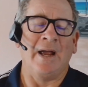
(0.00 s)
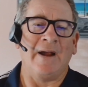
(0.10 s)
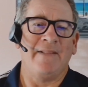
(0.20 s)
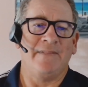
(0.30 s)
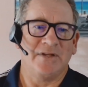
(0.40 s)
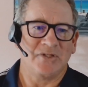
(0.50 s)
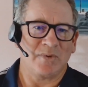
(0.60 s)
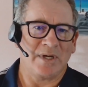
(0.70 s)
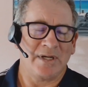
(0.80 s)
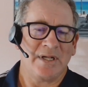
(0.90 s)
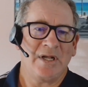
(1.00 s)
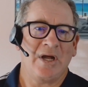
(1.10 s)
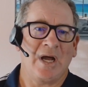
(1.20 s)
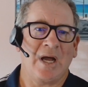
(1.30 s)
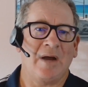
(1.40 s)
And then this one,
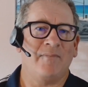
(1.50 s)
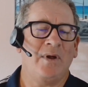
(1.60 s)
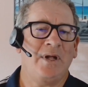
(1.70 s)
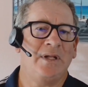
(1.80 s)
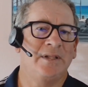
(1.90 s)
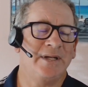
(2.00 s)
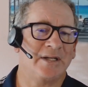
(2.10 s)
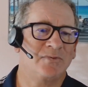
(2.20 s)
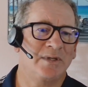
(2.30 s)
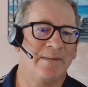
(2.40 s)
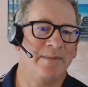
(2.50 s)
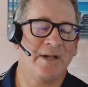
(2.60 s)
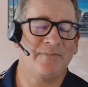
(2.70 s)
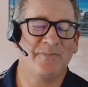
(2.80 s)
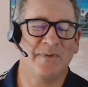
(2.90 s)
the next one coming
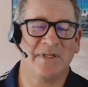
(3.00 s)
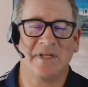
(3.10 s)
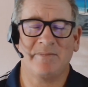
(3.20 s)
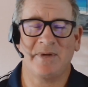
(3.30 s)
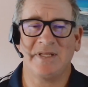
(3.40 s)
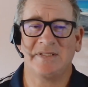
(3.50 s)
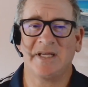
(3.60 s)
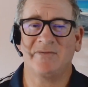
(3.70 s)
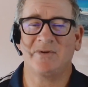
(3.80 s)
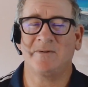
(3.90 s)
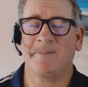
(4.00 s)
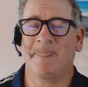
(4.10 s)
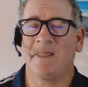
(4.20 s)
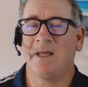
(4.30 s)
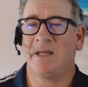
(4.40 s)
up, Money Saver,
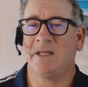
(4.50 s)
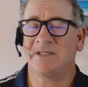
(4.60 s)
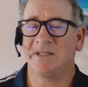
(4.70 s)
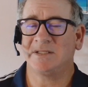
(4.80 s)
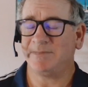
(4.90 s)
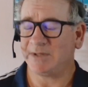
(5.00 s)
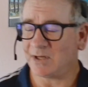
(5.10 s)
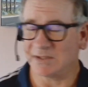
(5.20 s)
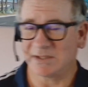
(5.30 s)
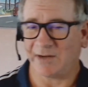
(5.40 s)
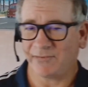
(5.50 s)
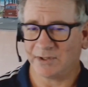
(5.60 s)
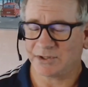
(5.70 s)
it's on something called software